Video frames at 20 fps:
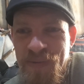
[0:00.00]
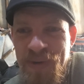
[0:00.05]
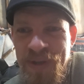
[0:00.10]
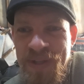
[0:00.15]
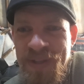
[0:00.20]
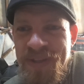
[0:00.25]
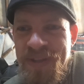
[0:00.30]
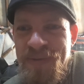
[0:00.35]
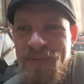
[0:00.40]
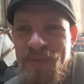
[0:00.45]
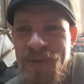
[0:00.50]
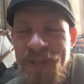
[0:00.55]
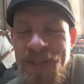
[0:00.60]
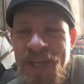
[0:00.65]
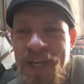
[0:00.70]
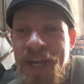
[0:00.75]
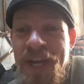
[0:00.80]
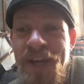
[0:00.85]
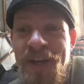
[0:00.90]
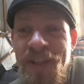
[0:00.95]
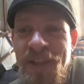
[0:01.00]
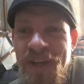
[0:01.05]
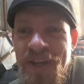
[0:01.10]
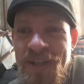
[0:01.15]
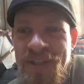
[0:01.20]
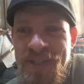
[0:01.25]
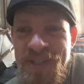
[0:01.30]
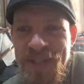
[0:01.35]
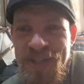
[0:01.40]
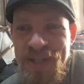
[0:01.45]
when the
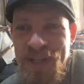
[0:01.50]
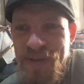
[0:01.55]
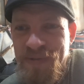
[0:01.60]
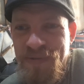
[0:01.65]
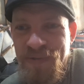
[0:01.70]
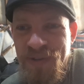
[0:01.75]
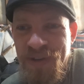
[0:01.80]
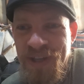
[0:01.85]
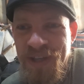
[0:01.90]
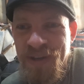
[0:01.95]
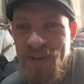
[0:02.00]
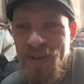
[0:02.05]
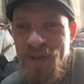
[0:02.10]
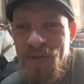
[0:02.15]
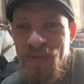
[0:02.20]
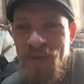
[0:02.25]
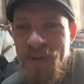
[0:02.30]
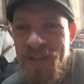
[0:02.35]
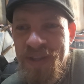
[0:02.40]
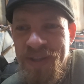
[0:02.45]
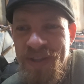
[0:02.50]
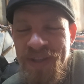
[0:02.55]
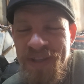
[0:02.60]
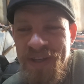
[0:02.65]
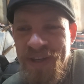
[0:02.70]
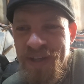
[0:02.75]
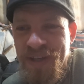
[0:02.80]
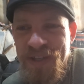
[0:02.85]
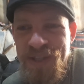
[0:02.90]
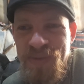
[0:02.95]
airlines are suffering, or when
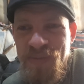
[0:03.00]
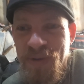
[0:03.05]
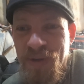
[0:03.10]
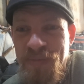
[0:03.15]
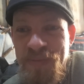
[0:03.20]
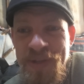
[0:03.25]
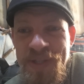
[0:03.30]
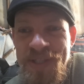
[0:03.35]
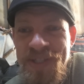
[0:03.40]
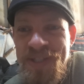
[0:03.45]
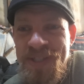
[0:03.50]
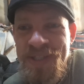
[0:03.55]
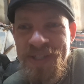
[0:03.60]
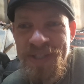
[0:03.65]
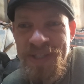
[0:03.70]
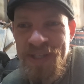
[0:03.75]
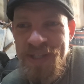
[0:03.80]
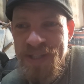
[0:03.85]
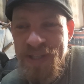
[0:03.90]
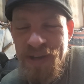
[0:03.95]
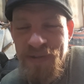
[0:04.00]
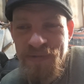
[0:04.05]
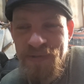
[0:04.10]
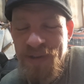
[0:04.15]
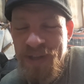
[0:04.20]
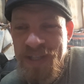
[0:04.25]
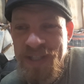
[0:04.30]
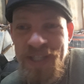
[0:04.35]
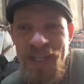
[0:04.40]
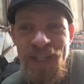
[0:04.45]
small businesses are
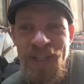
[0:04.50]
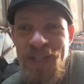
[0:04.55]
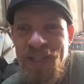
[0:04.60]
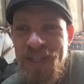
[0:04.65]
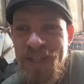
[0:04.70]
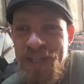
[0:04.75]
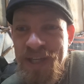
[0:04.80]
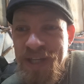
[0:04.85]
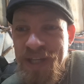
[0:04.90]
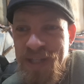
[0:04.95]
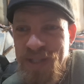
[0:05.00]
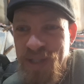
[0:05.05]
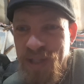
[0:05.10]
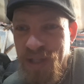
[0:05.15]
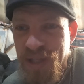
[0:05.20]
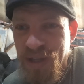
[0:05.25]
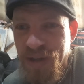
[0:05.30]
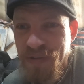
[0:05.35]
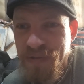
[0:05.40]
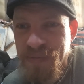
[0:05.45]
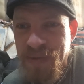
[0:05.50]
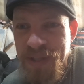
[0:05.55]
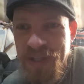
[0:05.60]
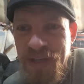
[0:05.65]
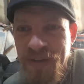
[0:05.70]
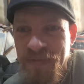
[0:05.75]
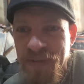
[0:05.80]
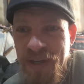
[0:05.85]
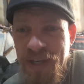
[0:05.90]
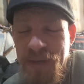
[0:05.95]
suffering, suddenly there is a lot of money
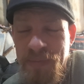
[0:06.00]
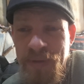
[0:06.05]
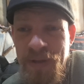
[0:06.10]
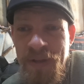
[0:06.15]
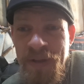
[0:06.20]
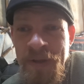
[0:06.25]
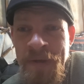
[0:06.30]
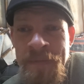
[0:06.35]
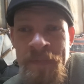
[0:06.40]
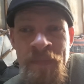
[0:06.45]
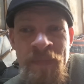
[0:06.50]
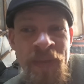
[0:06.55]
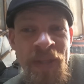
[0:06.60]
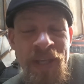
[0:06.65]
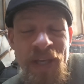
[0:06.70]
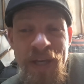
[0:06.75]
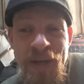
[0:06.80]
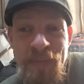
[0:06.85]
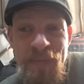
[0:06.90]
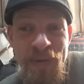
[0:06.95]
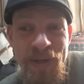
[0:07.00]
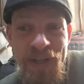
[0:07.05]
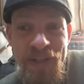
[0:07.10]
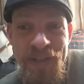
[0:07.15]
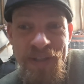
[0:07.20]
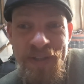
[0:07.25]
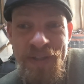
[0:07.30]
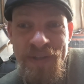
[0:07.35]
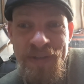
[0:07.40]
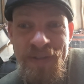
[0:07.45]
available. But
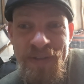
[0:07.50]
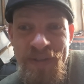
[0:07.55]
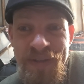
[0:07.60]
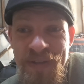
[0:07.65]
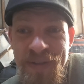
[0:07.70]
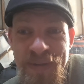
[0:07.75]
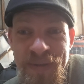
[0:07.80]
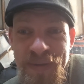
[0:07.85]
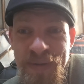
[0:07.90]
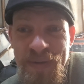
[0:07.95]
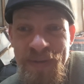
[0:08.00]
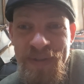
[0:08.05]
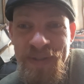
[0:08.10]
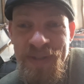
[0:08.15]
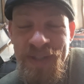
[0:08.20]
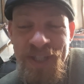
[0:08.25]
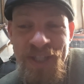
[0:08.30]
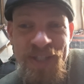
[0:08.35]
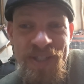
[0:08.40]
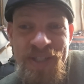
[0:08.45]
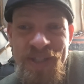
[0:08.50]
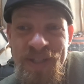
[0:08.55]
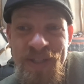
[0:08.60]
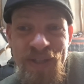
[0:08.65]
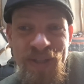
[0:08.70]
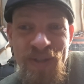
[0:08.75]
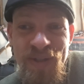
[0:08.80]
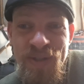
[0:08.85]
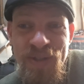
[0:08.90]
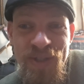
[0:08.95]
just
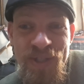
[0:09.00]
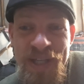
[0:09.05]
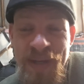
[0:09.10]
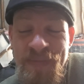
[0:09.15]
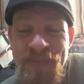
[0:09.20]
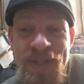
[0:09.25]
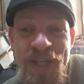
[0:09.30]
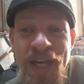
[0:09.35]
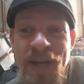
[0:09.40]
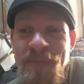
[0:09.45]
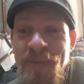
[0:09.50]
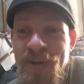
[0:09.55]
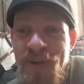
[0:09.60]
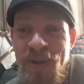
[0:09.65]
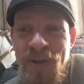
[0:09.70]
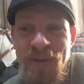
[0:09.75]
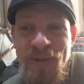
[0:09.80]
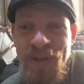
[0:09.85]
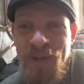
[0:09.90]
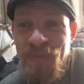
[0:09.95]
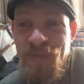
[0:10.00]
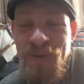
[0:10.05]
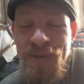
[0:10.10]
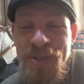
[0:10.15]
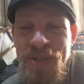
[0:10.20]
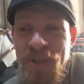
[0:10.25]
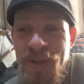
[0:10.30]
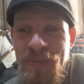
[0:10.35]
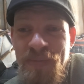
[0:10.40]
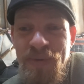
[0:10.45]
some time ago, it
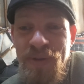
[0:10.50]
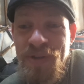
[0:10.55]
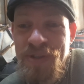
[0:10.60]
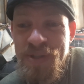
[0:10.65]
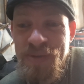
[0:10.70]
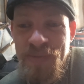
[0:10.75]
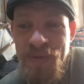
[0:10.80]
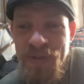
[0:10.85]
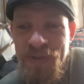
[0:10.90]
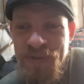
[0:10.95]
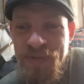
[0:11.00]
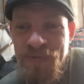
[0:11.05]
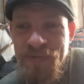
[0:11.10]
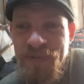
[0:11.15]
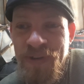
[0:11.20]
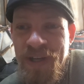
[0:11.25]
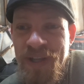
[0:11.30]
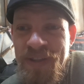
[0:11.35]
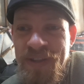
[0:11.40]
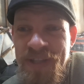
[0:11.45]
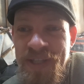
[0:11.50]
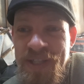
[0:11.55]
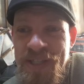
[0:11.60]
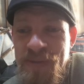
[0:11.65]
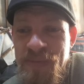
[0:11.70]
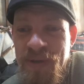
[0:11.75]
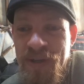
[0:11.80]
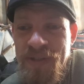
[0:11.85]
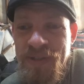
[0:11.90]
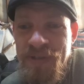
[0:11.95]
was not possible to find these
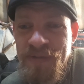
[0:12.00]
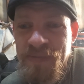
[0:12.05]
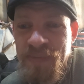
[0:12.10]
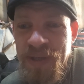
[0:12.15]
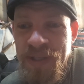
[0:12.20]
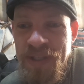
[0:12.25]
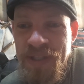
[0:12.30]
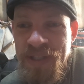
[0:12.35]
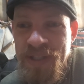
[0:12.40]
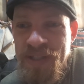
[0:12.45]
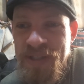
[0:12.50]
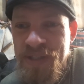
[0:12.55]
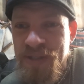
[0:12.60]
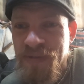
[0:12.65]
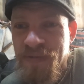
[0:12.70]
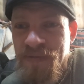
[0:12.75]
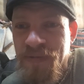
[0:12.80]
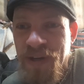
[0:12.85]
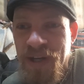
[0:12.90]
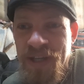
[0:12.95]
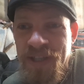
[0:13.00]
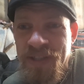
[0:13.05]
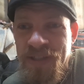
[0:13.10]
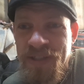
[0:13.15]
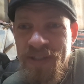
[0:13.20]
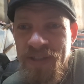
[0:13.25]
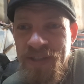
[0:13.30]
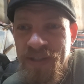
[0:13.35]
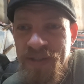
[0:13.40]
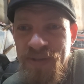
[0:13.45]
amounts of monies to
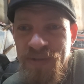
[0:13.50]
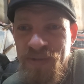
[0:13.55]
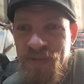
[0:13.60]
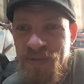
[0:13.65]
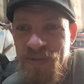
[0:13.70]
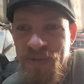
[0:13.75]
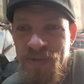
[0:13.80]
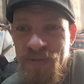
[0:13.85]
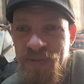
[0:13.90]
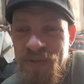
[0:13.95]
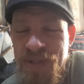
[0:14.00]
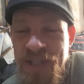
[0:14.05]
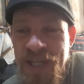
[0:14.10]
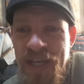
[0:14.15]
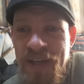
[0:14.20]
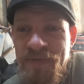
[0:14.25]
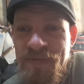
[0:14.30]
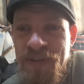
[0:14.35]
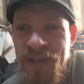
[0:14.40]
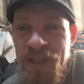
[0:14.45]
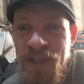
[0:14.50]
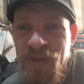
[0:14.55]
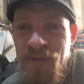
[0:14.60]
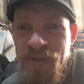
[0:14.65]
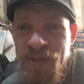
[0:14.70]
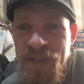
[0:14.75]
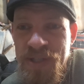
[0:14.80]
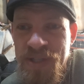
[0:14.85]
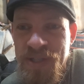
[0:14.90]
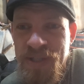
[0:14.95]
find to save
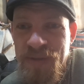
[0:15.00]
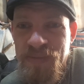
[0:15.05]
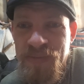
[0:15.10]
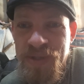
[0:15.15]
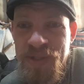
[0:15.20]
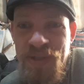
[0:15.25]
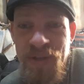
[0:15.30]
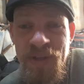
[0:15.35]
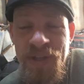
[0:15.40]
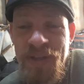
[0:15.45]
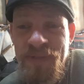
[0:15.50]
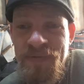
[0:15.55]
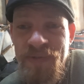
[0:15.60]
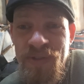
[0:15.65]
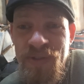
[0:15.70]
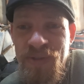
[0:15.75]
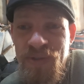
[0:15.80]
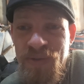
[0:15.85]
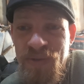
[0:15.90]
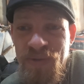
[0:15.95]
ecosystems, or even